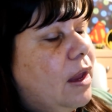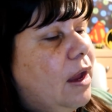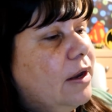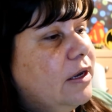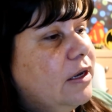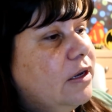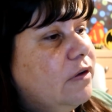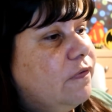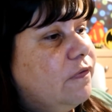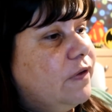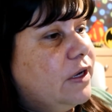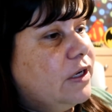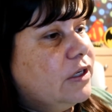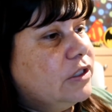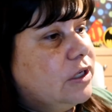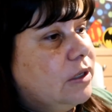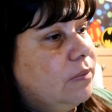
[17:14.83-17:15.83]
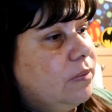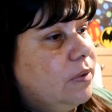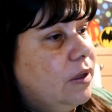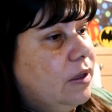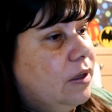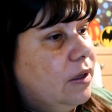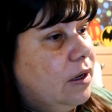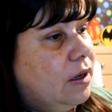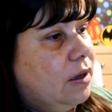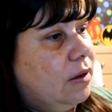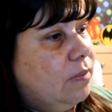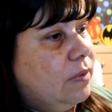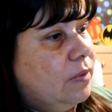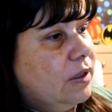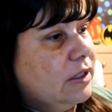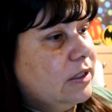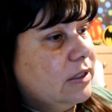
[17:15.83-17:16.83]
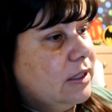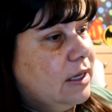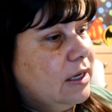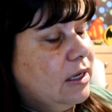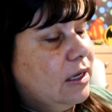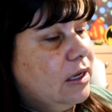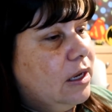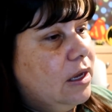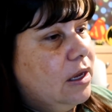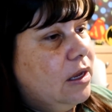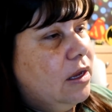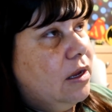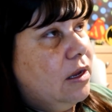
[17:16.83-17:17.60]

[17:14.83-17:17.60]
I need to finish up this lady.